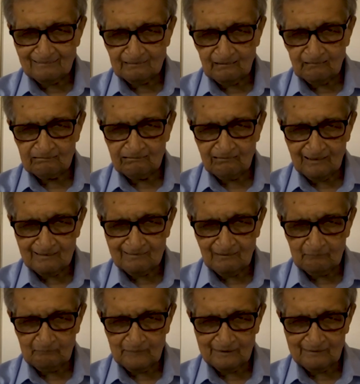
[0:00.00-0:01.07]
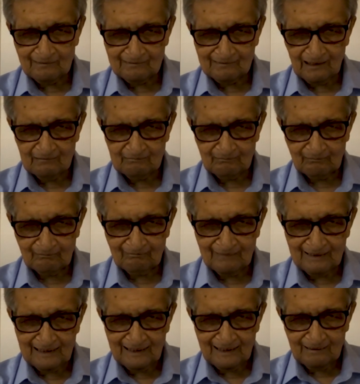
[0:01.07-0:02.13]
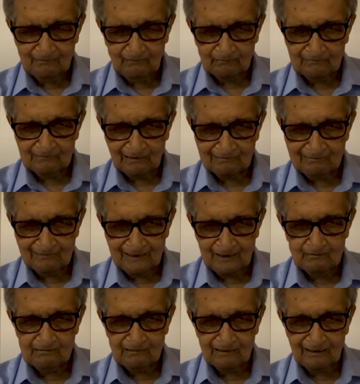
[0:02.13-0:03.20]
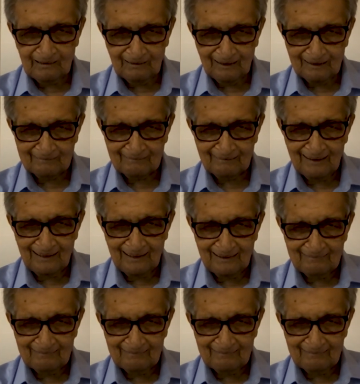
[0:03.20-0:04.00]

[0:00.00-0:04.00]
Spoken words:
socialists have been successful, not just New Zealand,